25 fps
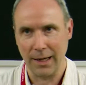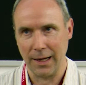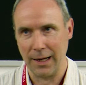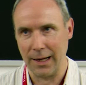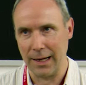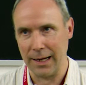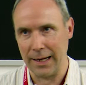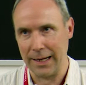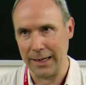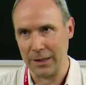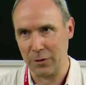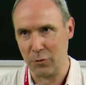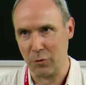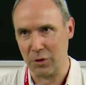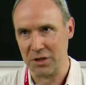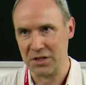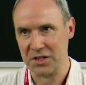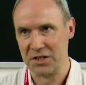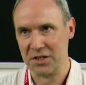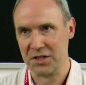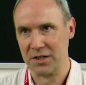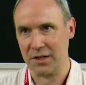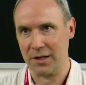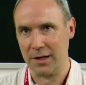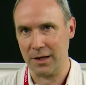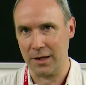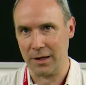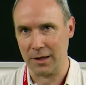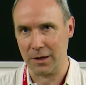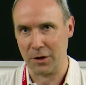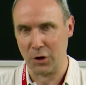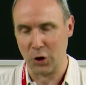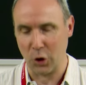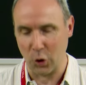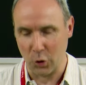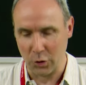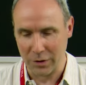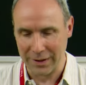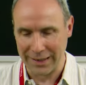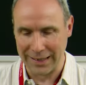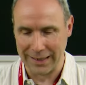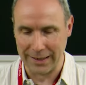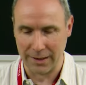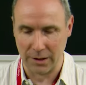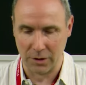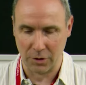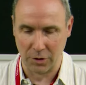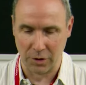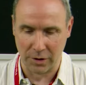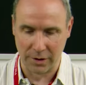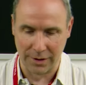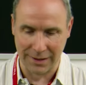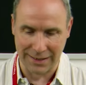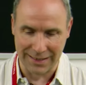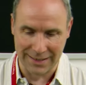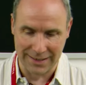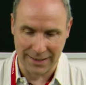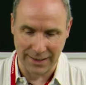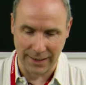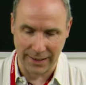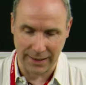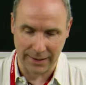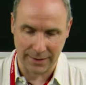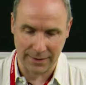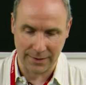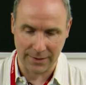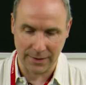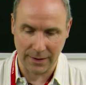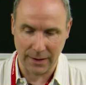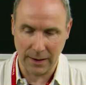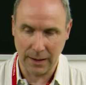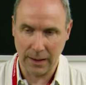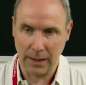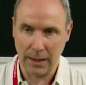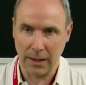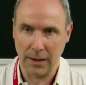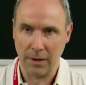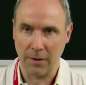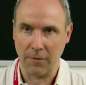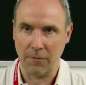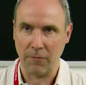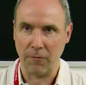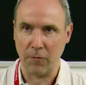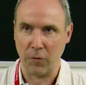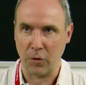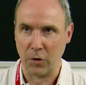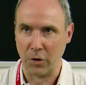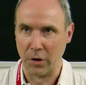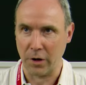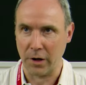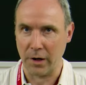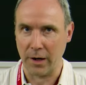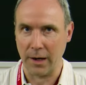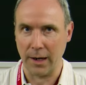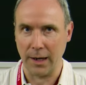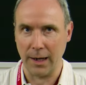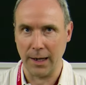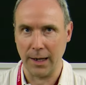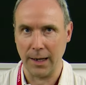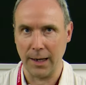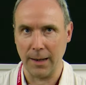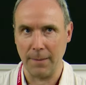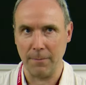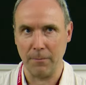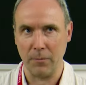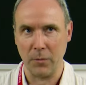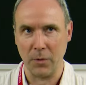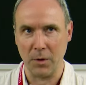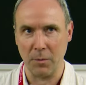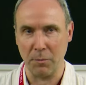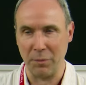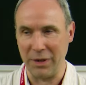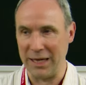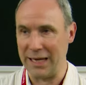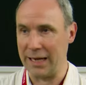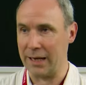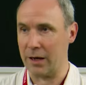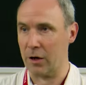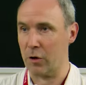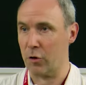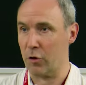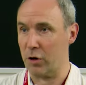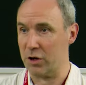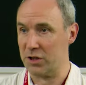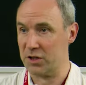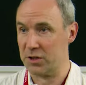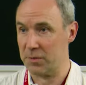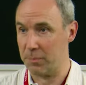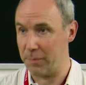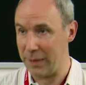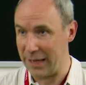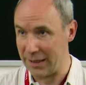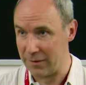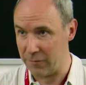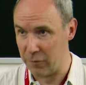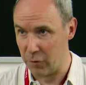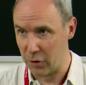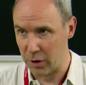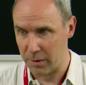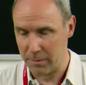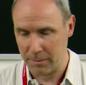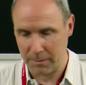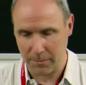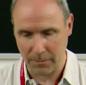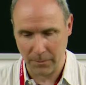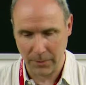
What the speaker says: It was a code editor designed for being cross-platform.